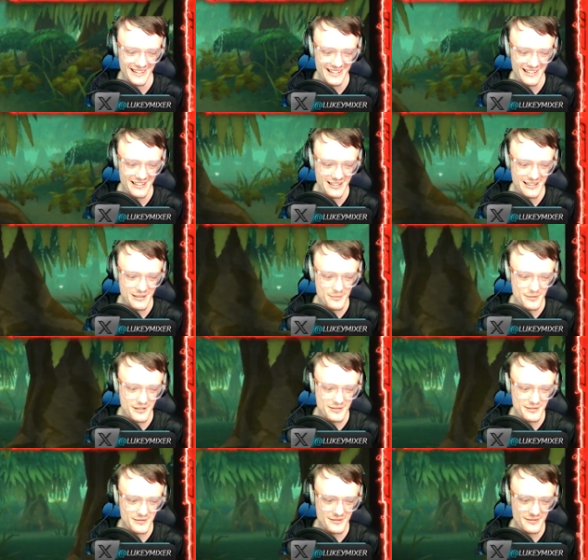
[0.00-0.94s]
I'm
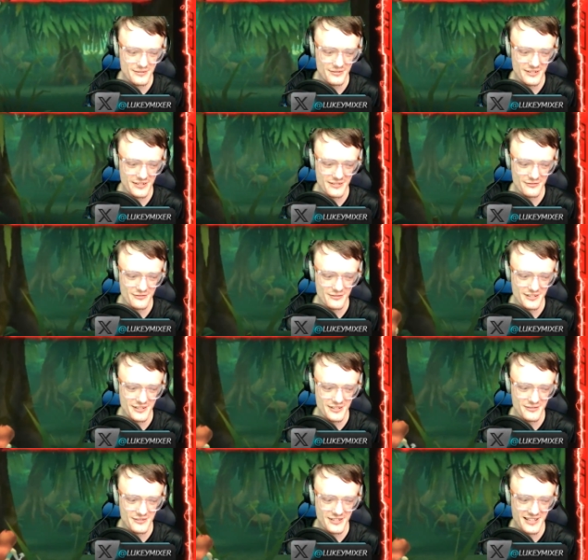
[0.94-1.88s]
good. Can finally
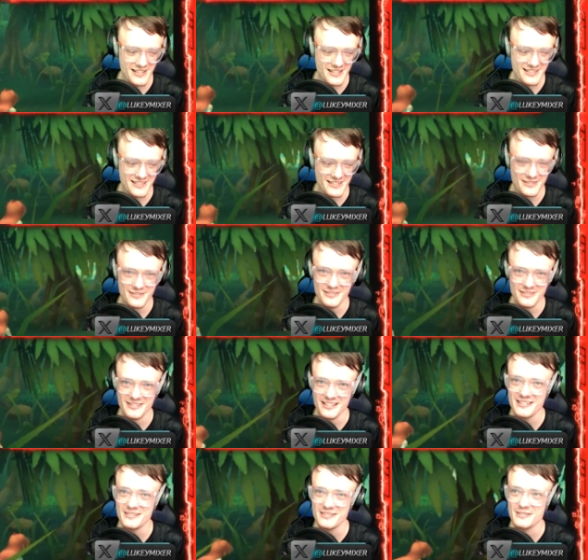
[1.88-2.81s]
relax now.
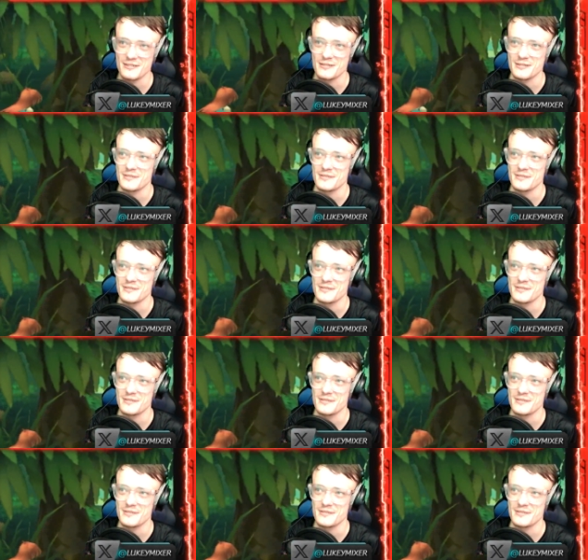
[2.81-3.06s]
That's cool.